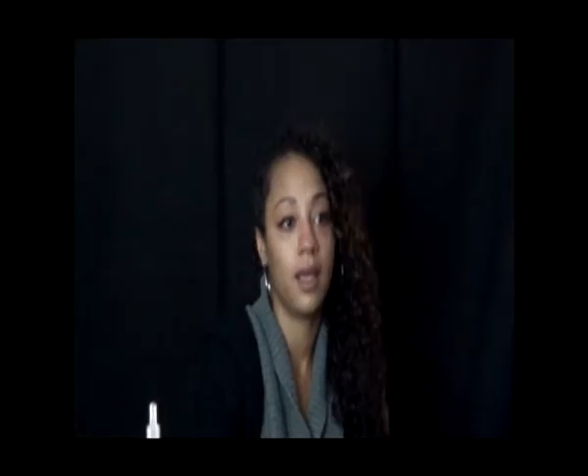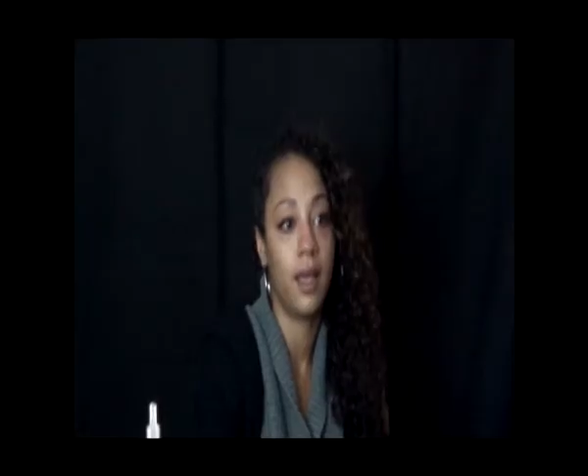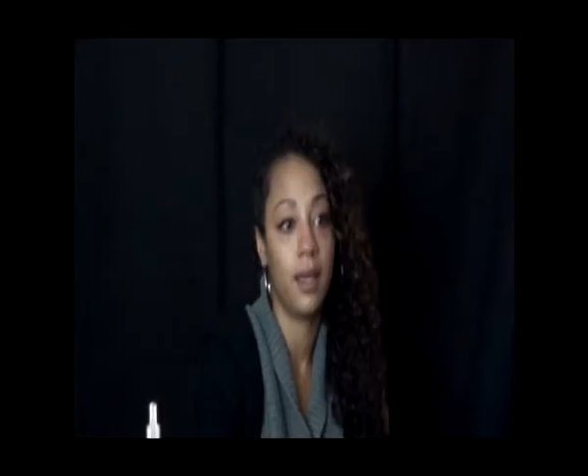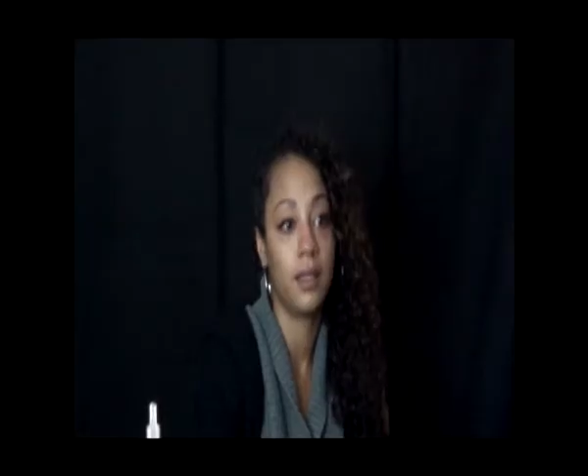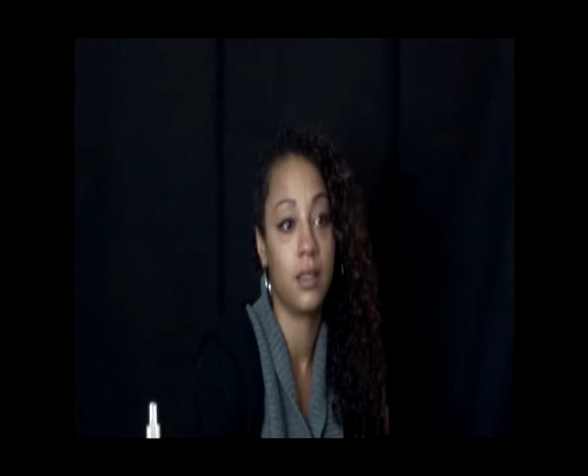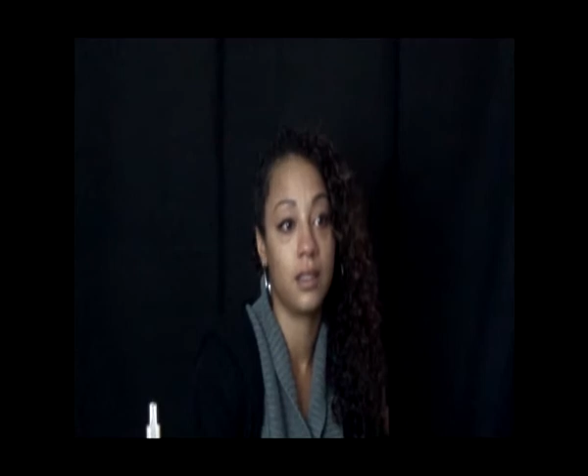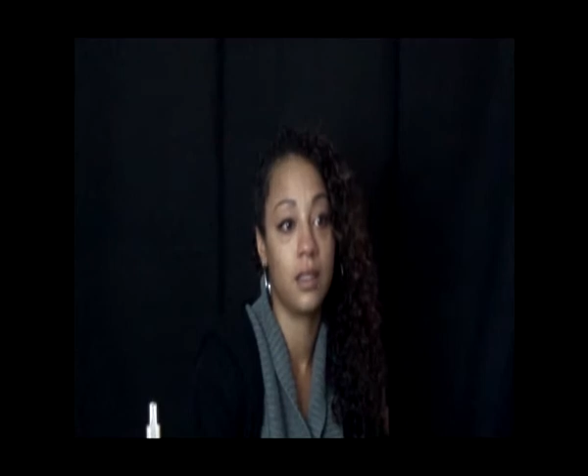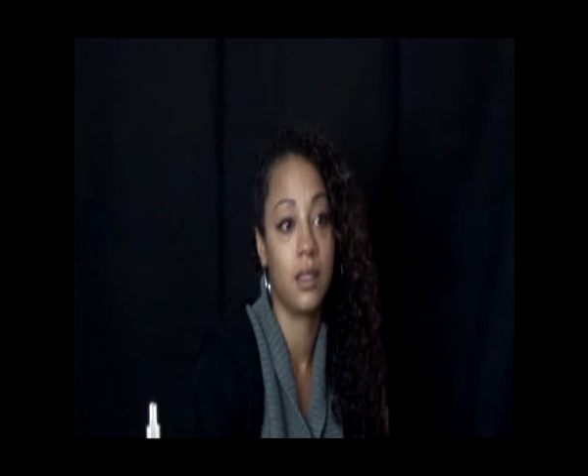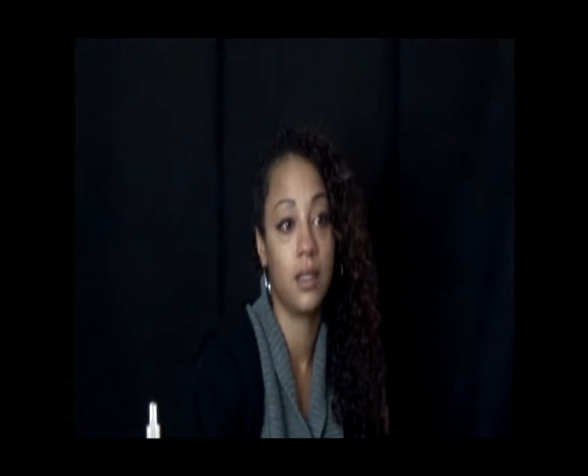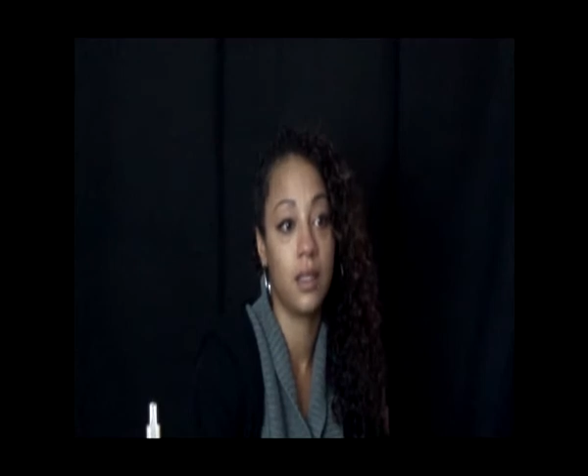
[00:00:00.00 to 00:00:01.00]
And
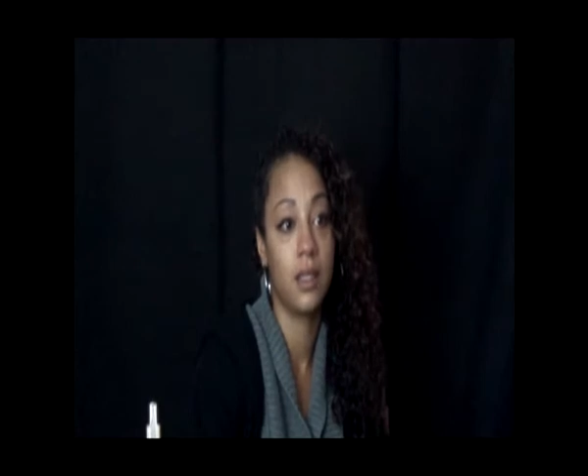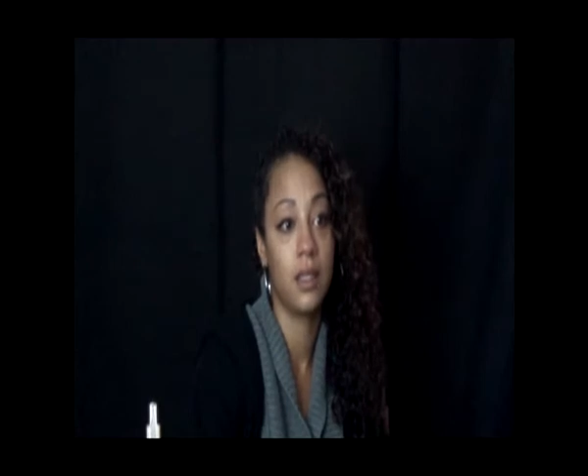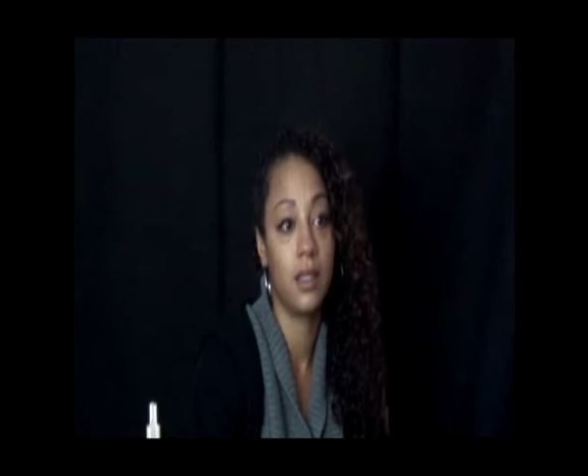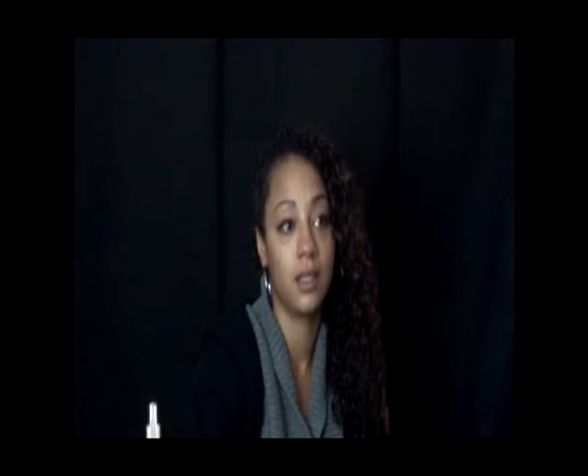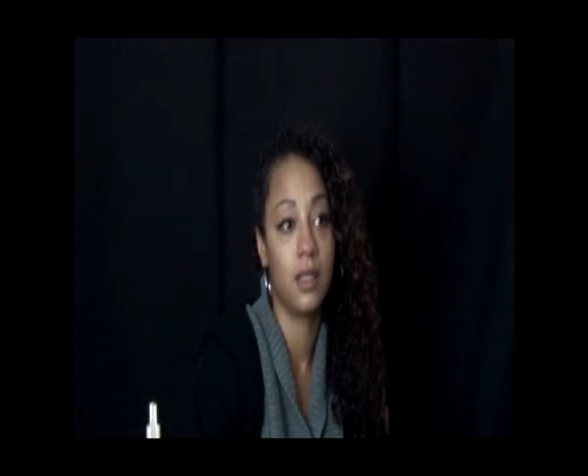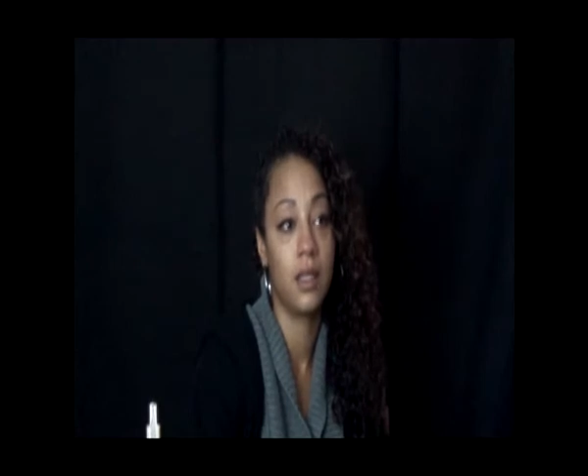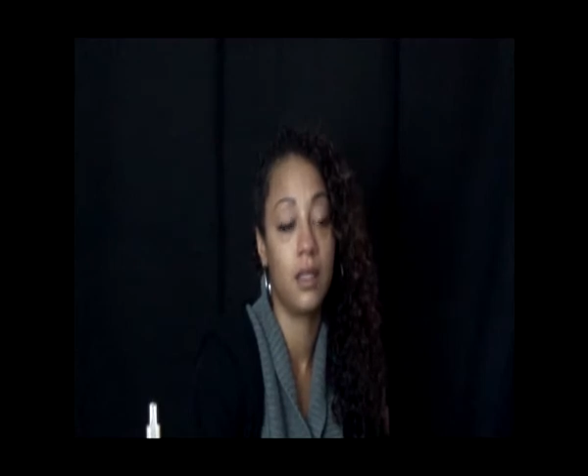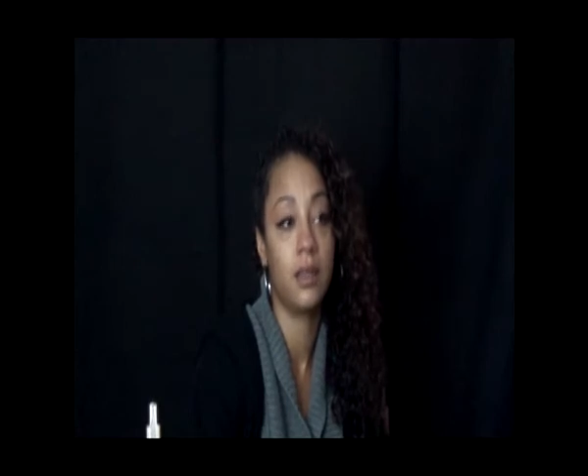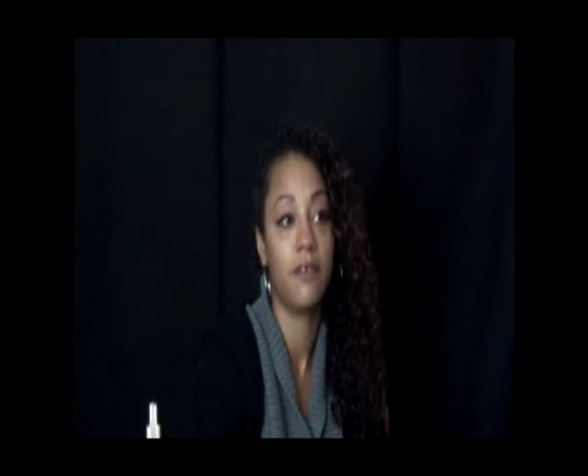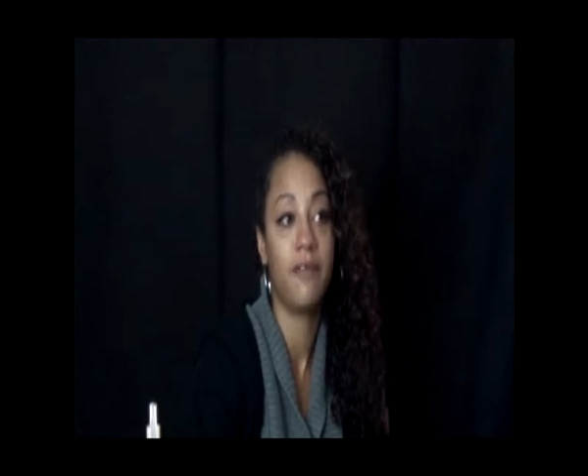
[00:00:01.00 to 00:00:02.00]

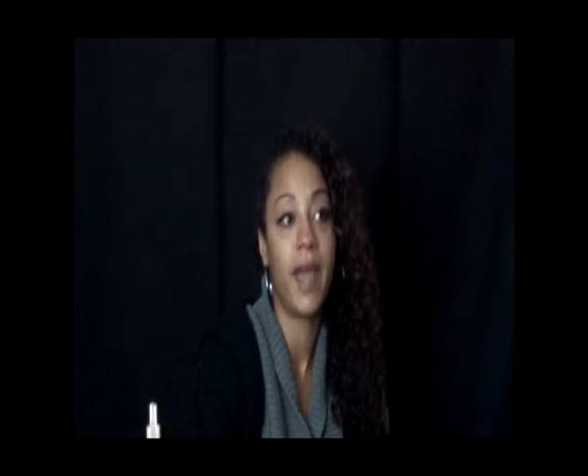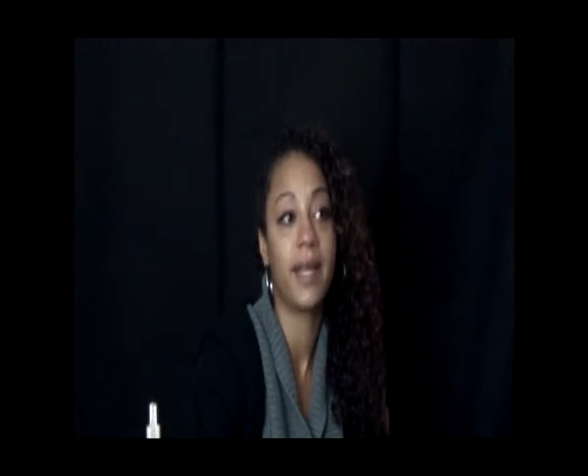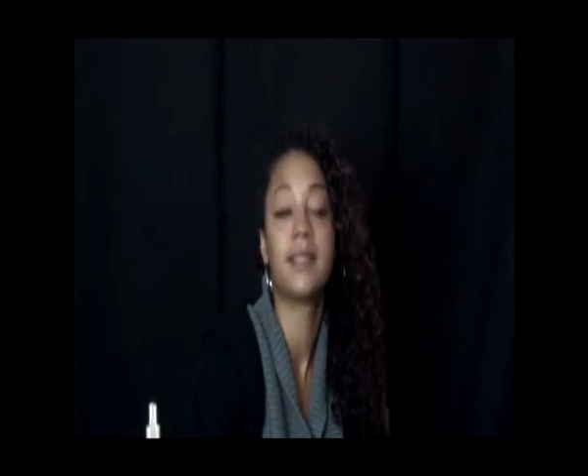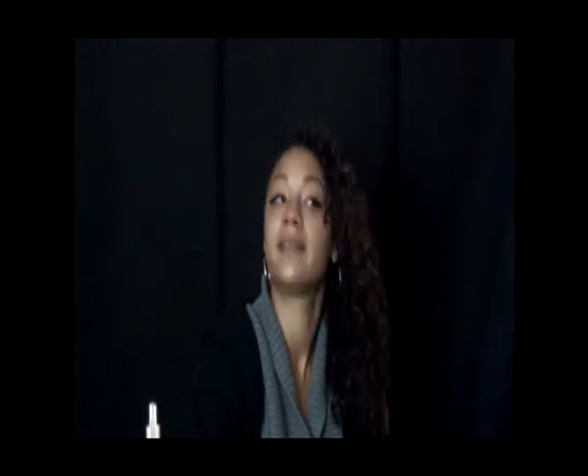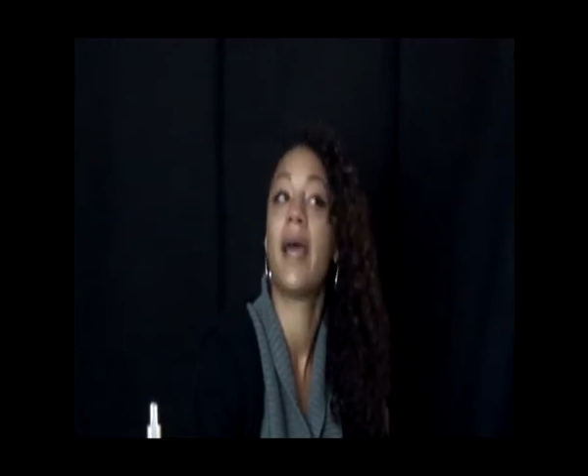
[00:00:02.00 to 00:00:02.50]
the fact